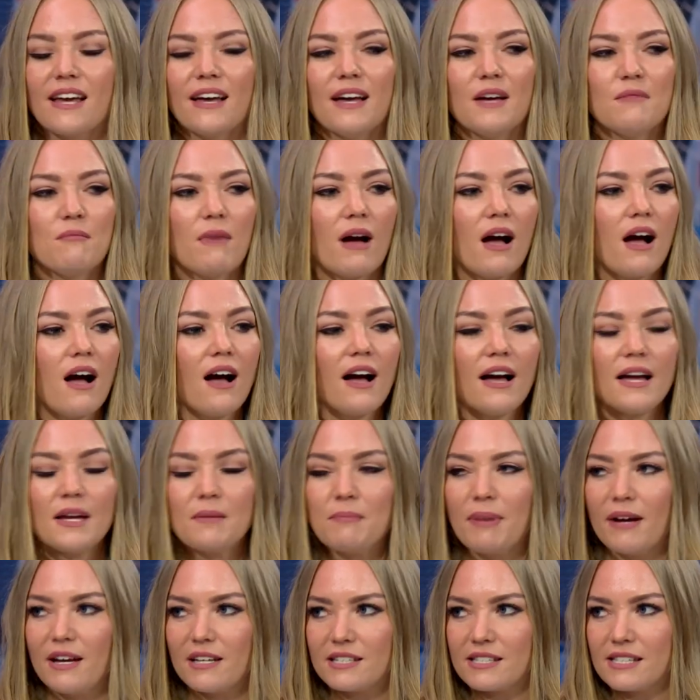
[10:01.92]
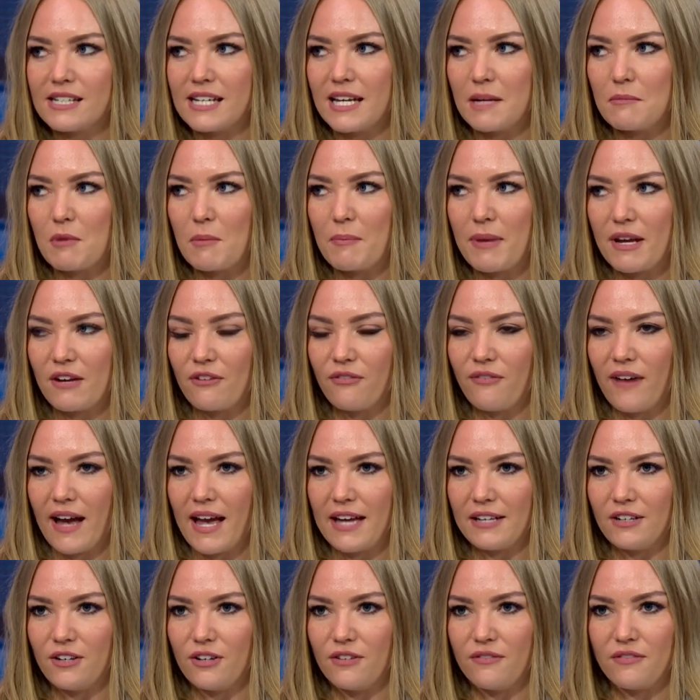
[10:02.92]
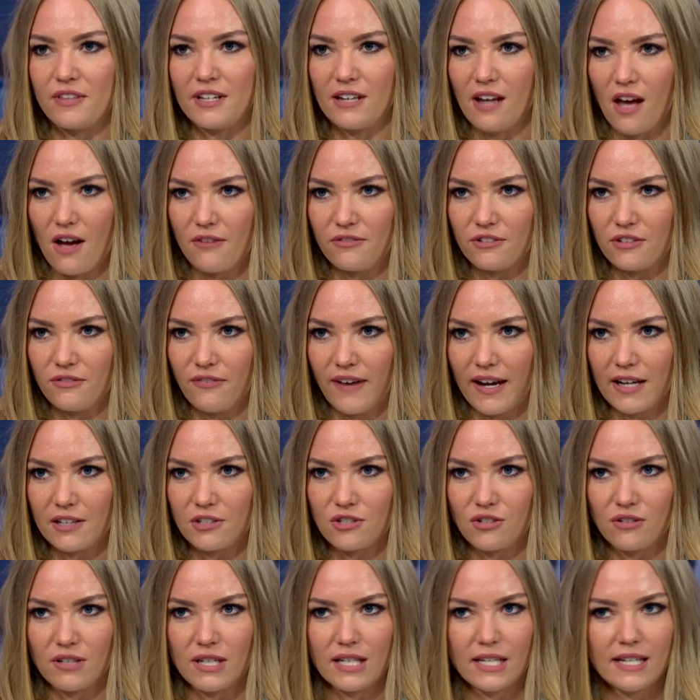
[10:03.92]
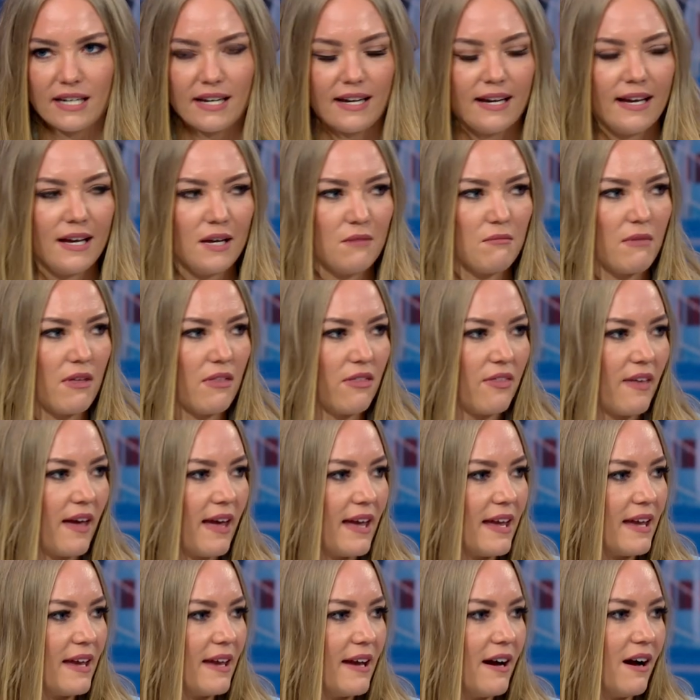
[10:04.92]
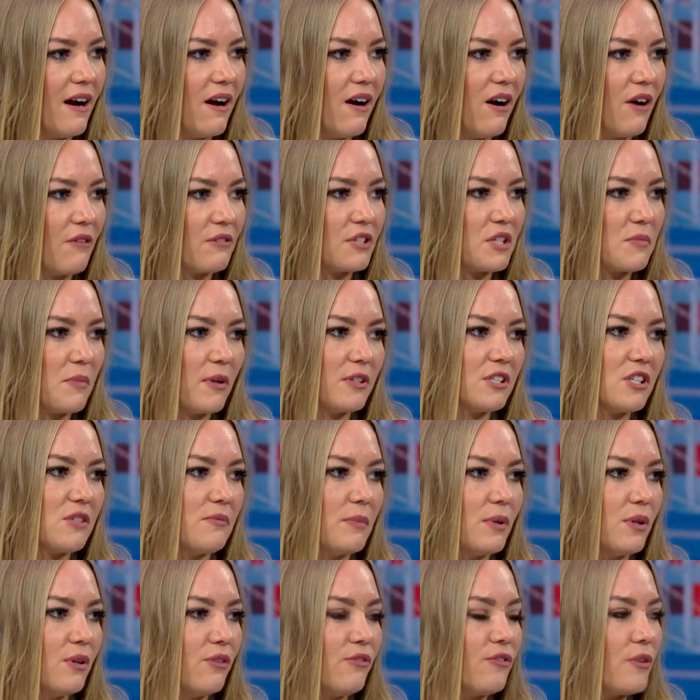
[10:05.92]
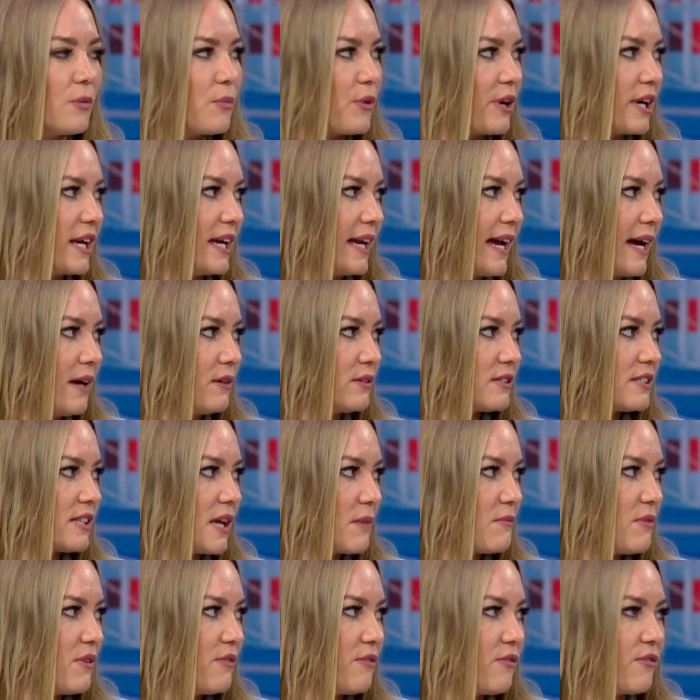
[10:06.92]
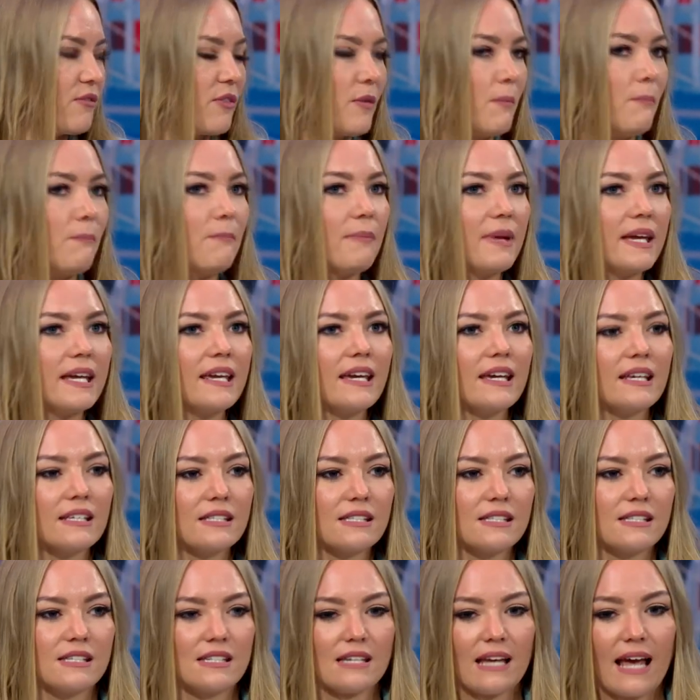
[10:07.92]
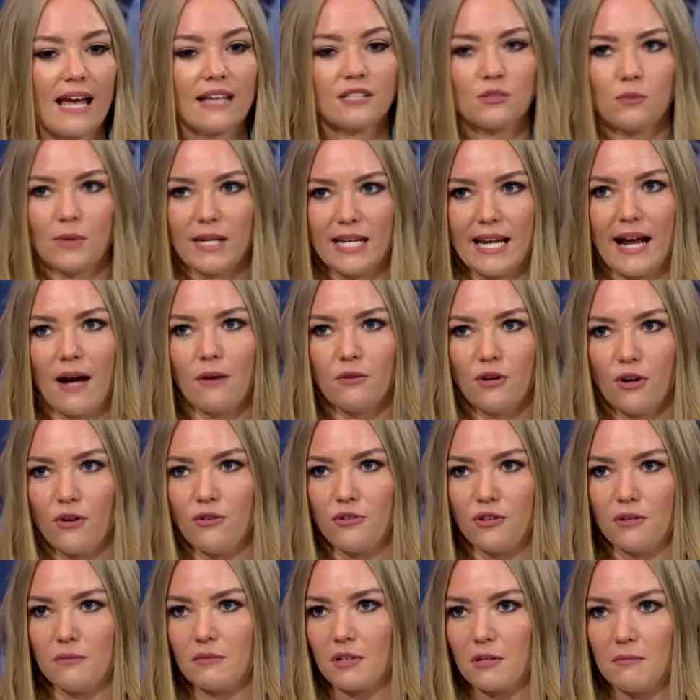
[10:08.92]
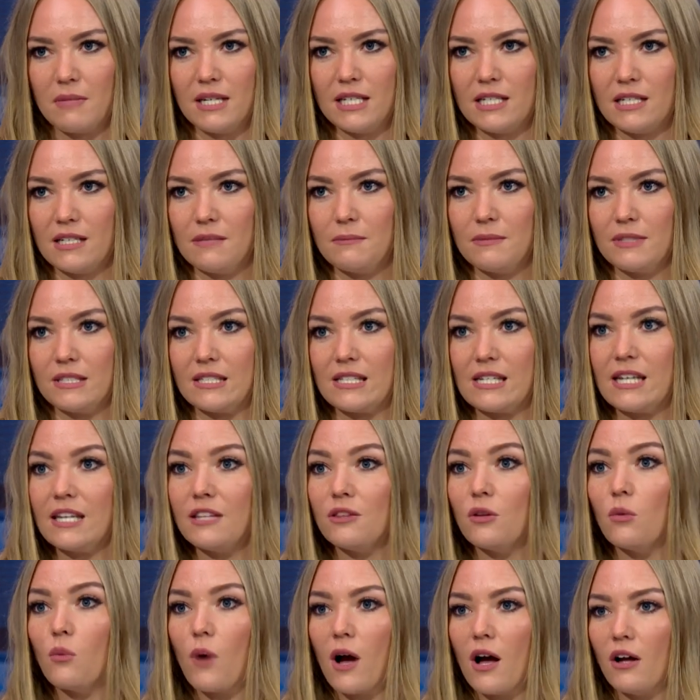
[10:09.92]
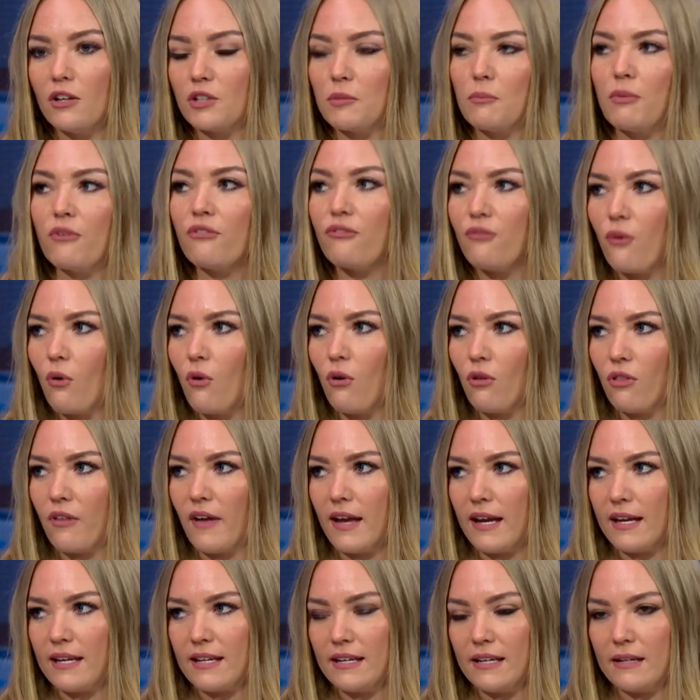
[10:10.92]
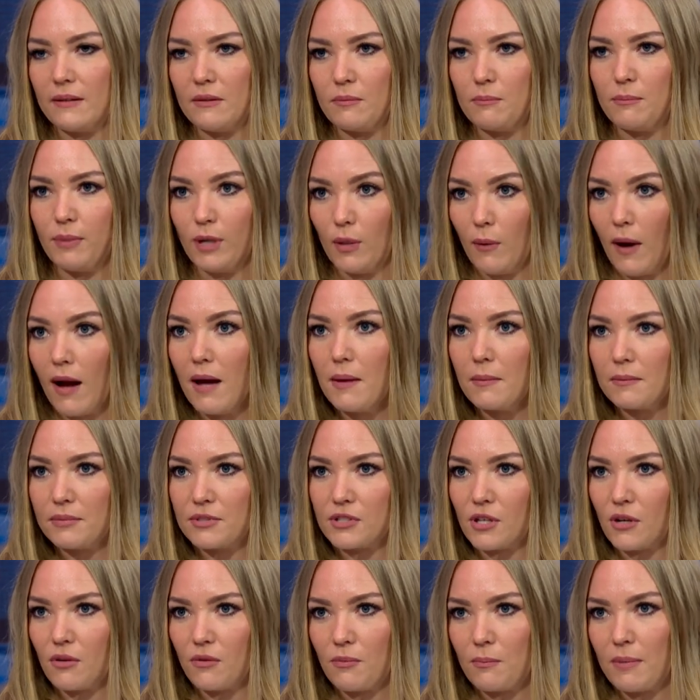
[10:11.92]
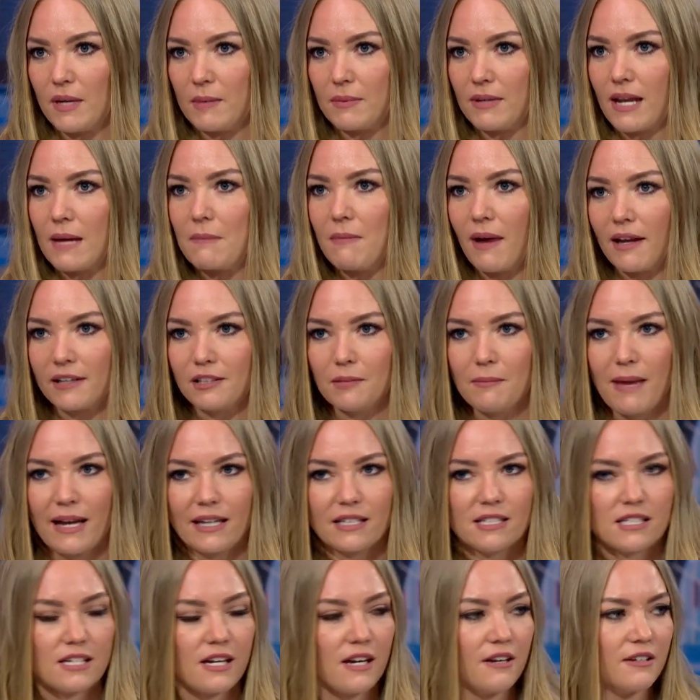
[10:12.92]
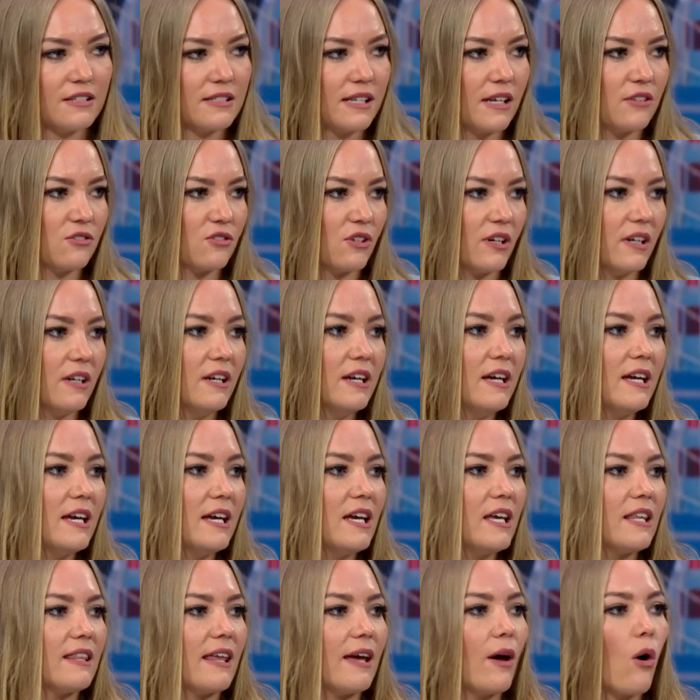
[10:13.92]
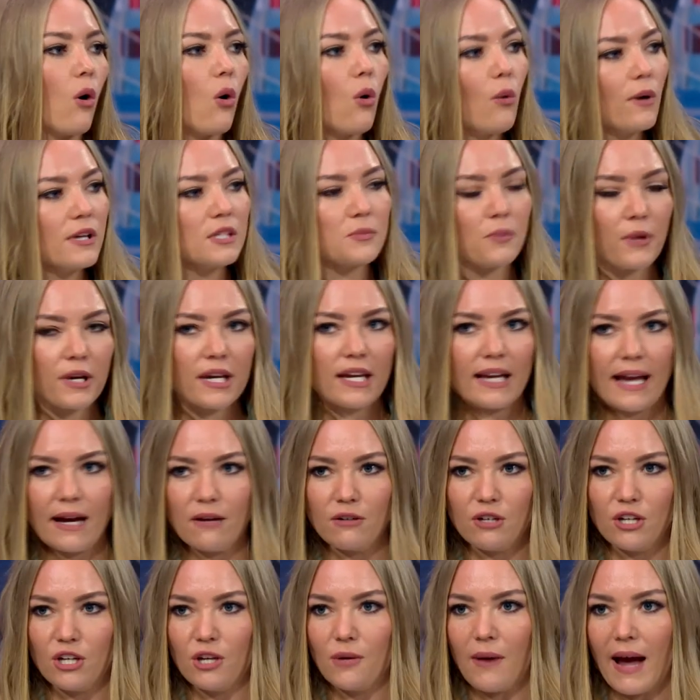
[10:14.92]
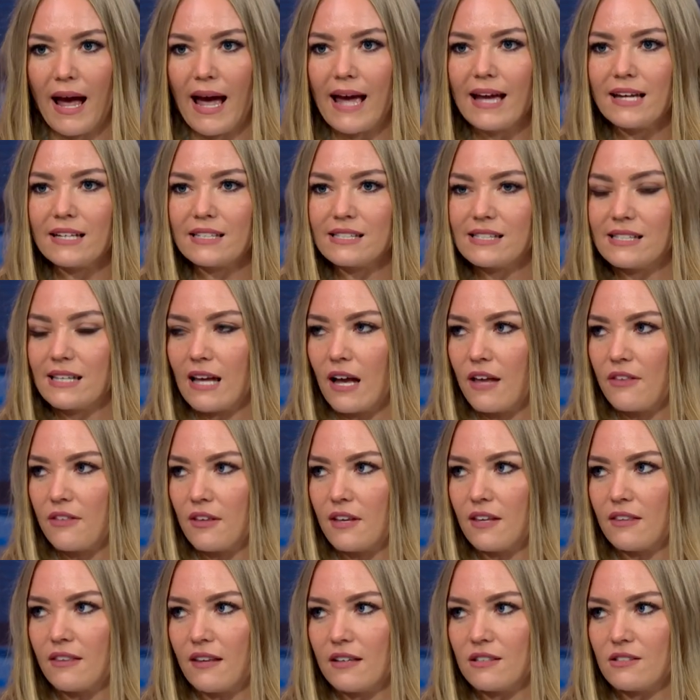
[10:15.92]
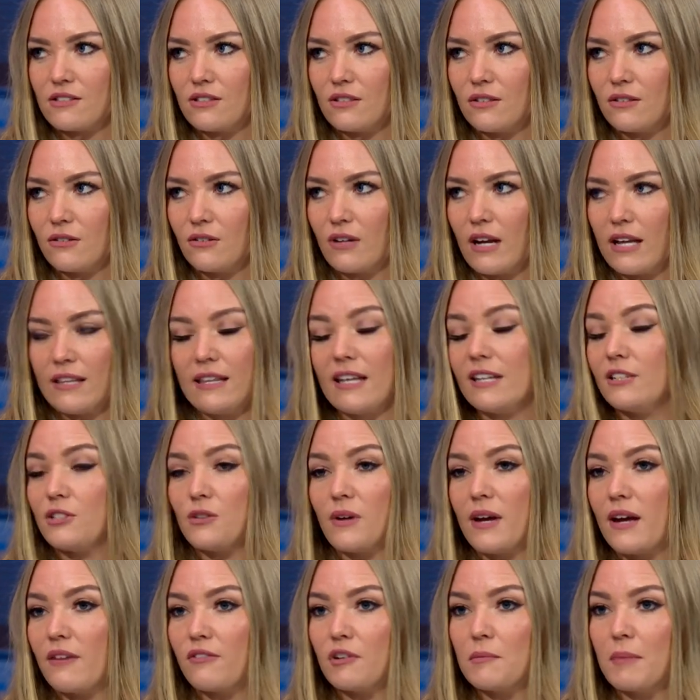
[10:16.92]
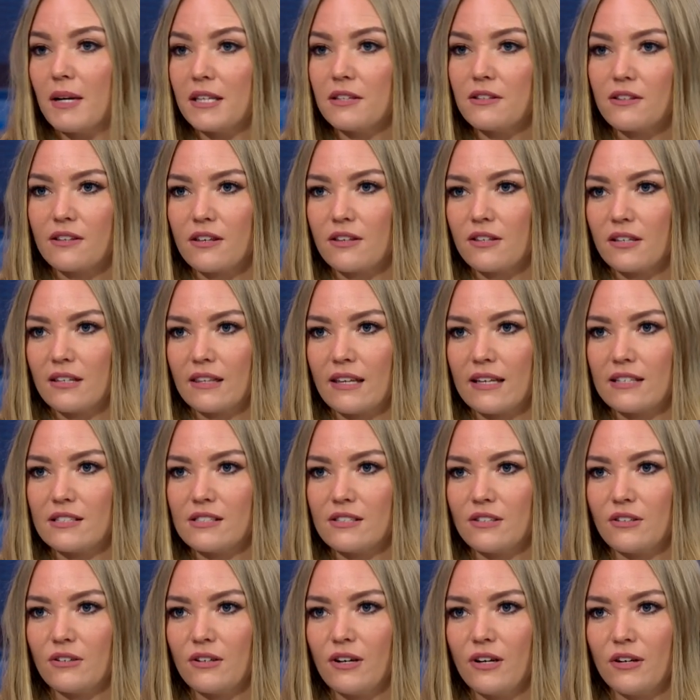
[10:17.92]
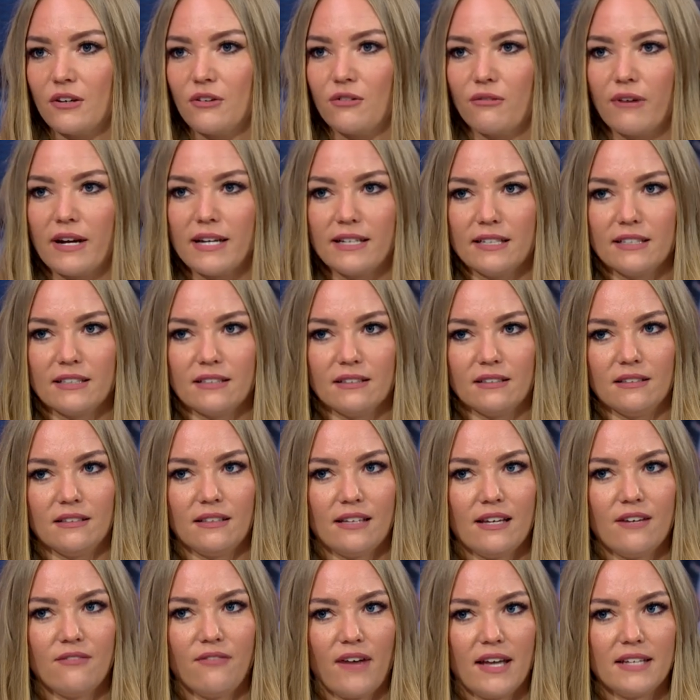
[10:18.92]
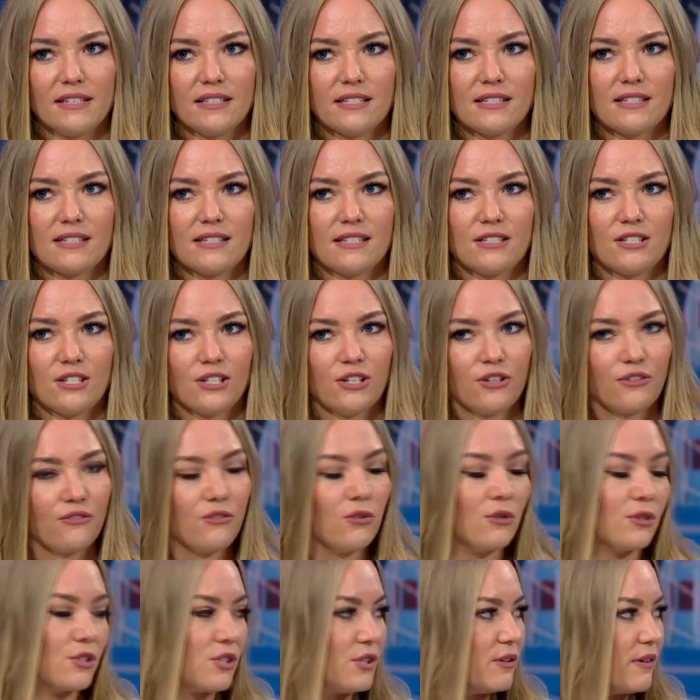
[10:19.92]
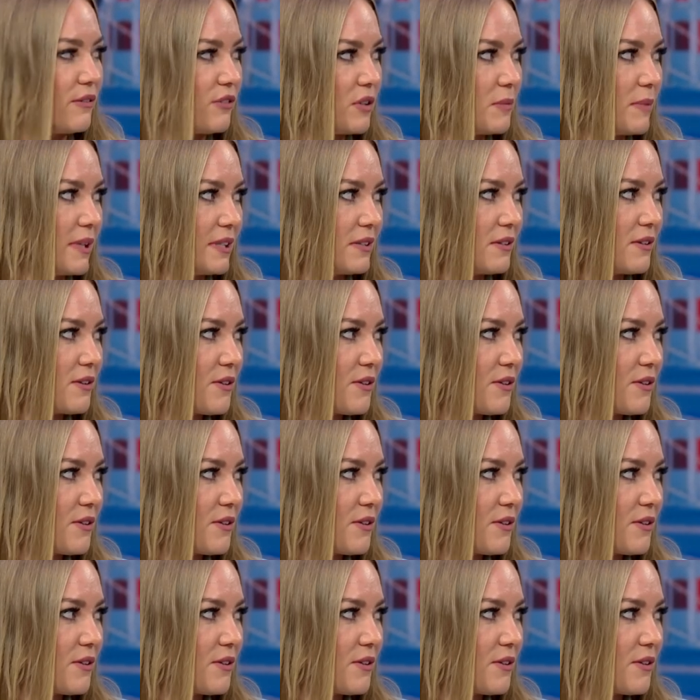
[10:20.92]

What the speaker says: I personally am a big fan of the Laughter Factory. They are responsible for bringing out some of the biggest, as we now know them, comedians in the world before they blew up. So people like Michael McIntyre, etc. They're always bringing out new acts. I think that's and they do it every month. I think that's a great little event to look forward to every month.